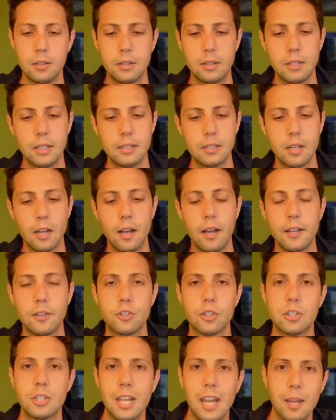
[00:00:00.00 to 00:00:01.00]
This guy
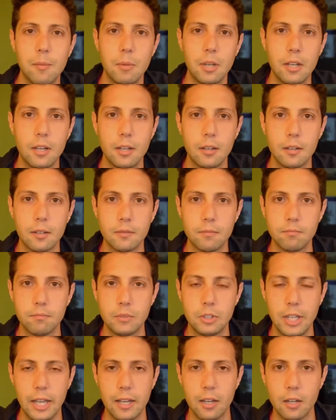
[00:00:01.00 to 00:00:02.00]
just came in a
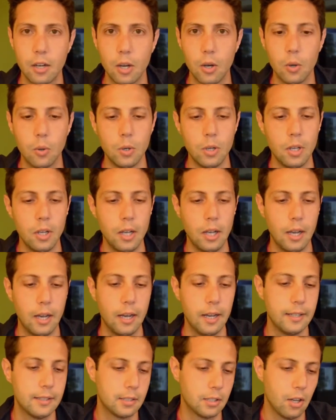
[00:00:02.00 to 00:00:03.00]
day ago.
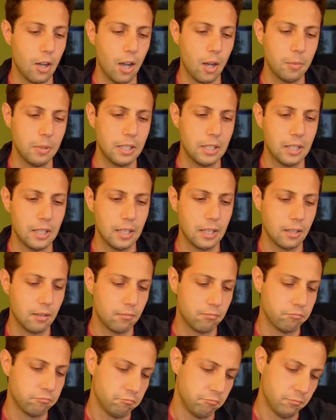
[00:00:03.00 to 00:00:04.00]
It's the Hobby
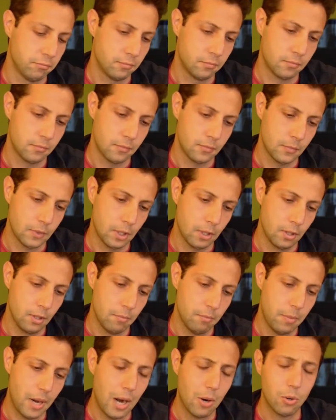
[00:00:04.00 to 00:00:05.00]
King
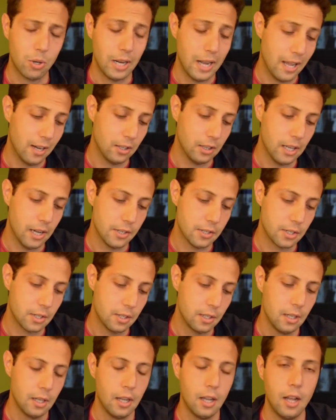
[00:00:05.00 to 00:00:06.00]
Power
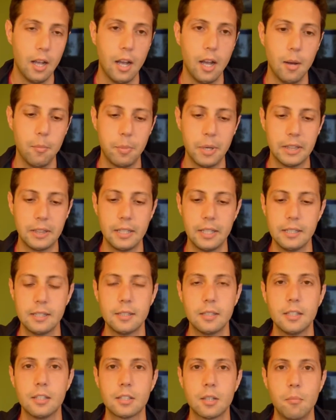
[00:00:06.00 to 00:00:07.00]
Analyzer, but
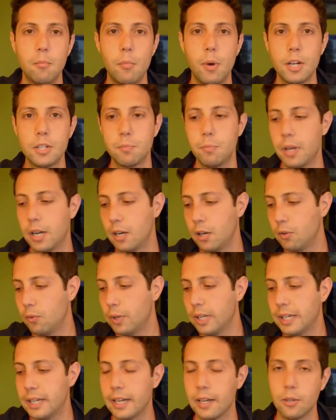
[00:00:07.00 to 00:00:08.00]
this is a much better
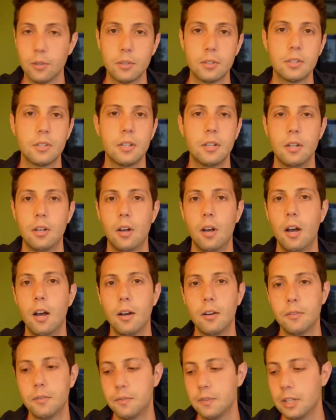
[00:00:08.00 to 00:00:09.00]
readout
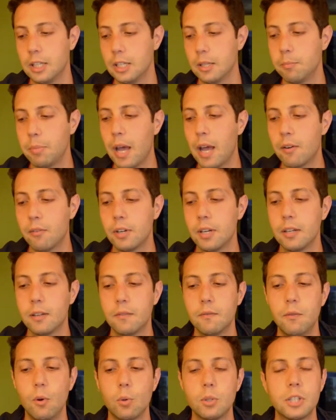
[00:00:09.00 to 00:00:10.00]
of the battery
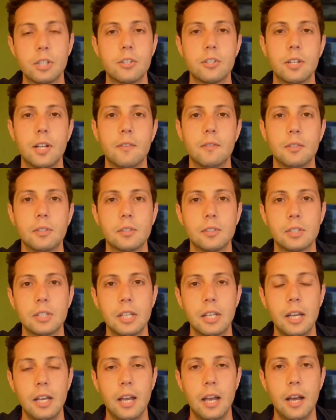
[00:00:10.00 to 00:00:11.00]
voltage levels
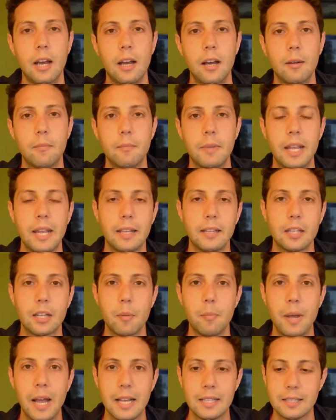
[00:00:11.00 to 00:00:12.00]
and the
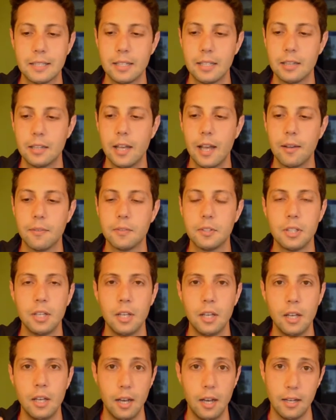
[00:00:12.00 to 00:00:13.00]
capacity left
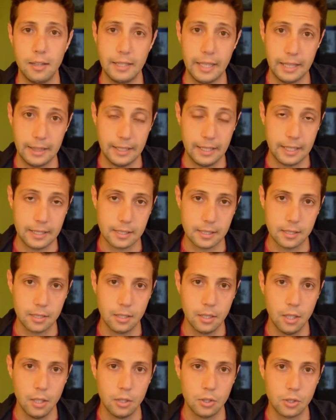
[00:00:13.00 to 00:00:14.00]
than
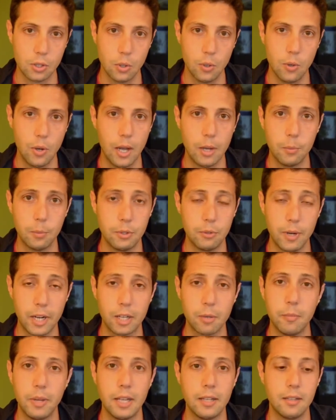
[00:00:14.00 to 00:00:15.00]
this. So I would
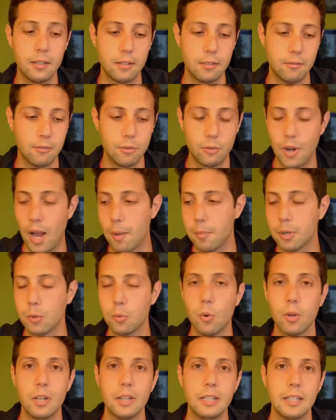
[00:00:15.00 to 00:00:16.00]
recommend grabbing
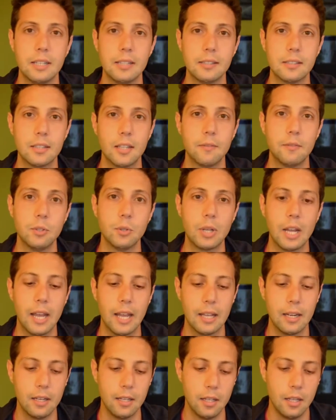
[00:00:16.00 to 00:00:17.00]
one of these if you
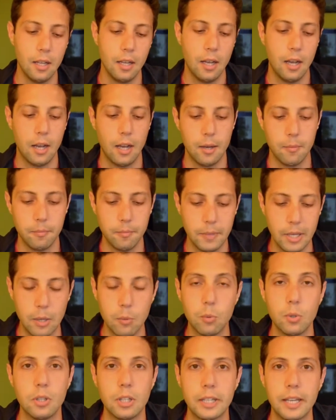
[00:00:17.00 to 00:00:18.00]
can. It
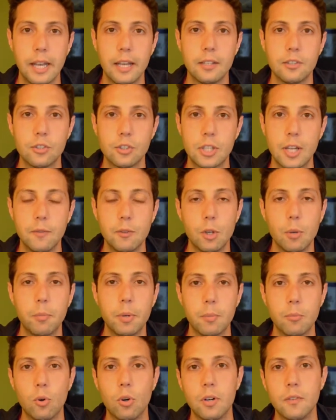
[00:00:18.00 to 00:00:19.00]
will again just give you a
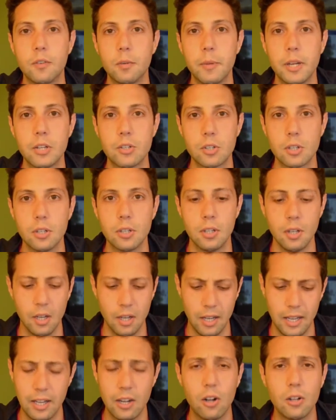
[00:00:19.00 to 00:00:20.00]
bit more information.
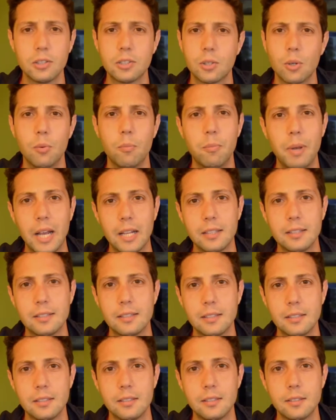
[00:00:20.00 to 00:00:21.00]
It also
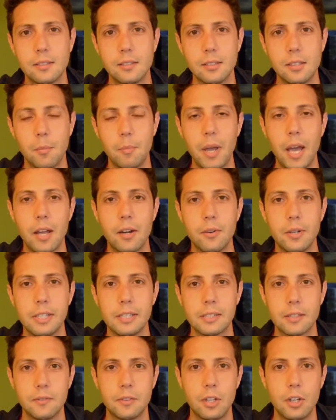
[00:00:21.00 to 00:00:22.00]
balances the
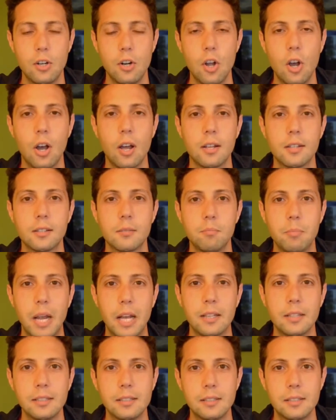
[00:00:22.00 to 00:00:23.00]
batteries if they're not
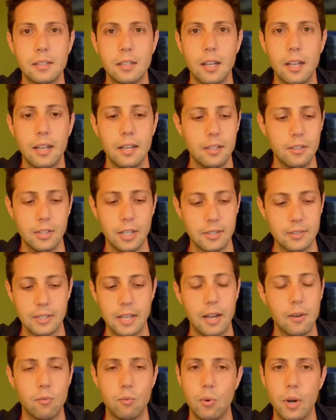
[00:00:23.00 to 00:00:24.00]
balanced, and it does
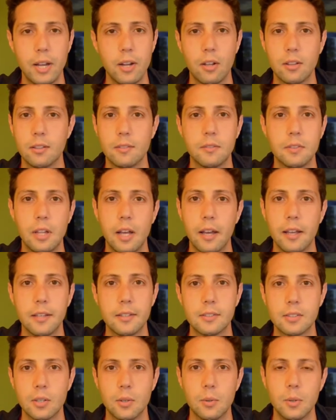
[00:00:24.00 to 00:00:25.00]
that right on the fly.
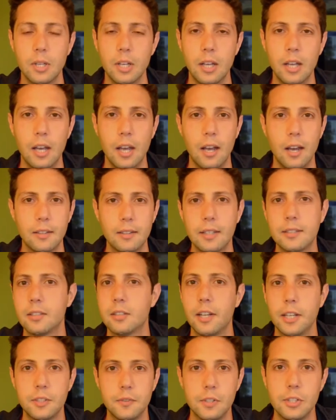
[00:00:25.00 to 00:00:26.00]
So that's a
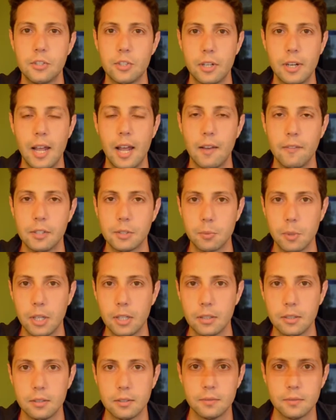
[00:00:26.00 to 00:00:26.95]
nice feature to have as well.